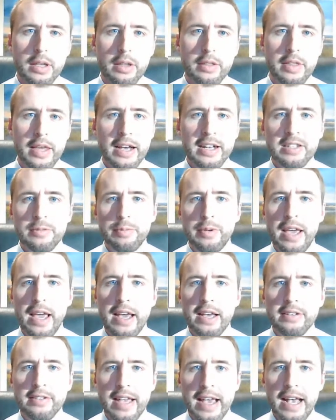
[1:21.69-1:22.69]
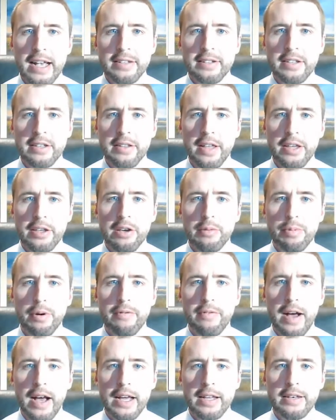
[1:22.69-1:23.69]
the SBA is asking that you
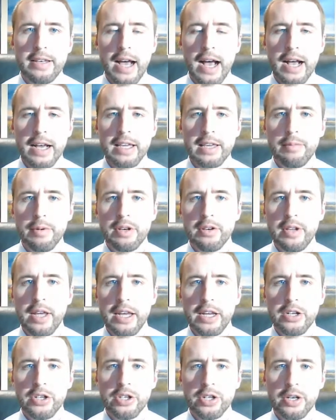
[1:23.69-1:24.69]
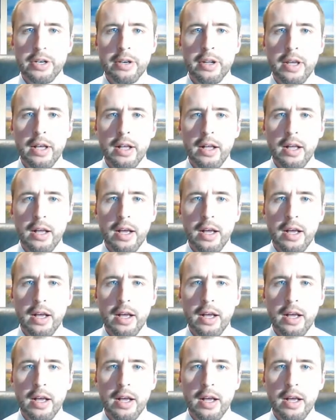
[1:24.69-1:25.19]
provide documentation